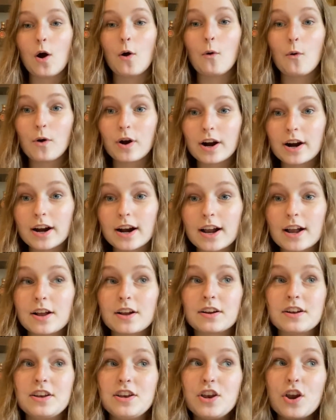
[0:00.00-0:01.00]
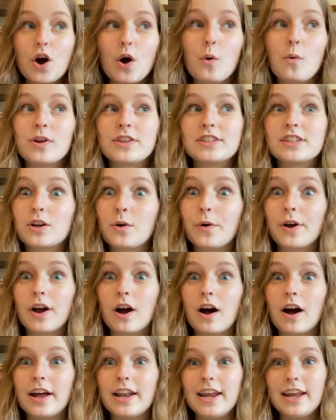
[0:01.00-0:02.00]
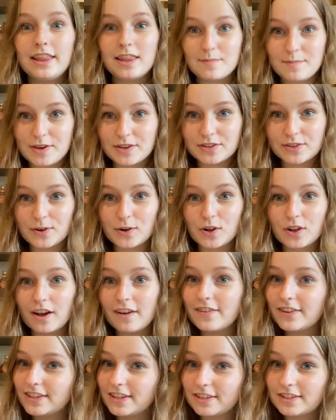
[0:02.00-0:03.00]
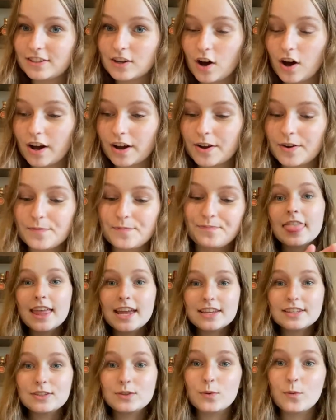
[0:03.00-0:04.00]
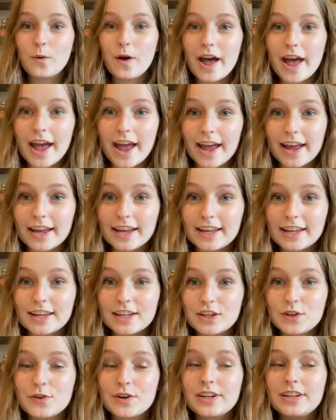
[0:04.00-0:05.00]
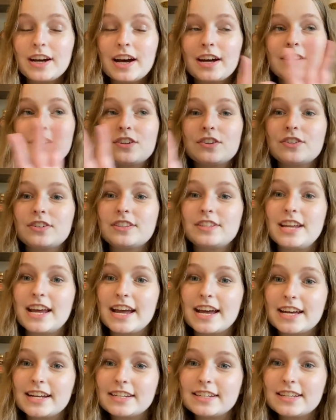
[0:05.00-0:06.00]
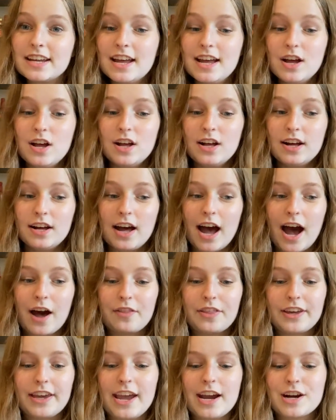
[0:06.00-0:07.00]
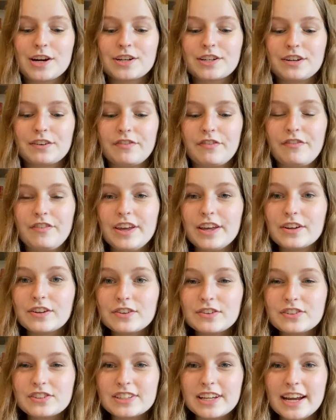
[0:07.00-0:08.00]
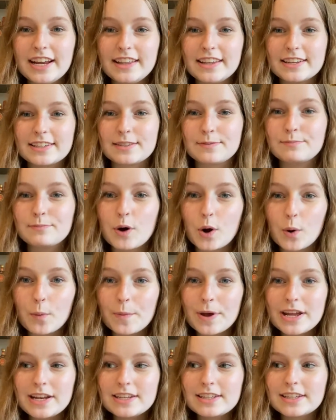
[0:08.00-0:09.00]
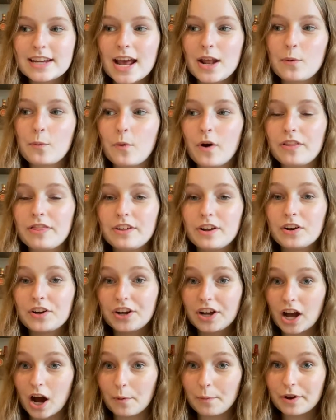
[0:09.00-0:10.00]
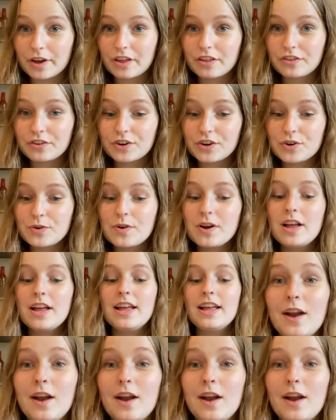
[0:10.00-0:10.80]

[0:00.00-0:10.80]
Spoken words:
or know what's going on in the musical if it's a song. This way you can understand how the character feels in this moment and what they're going through.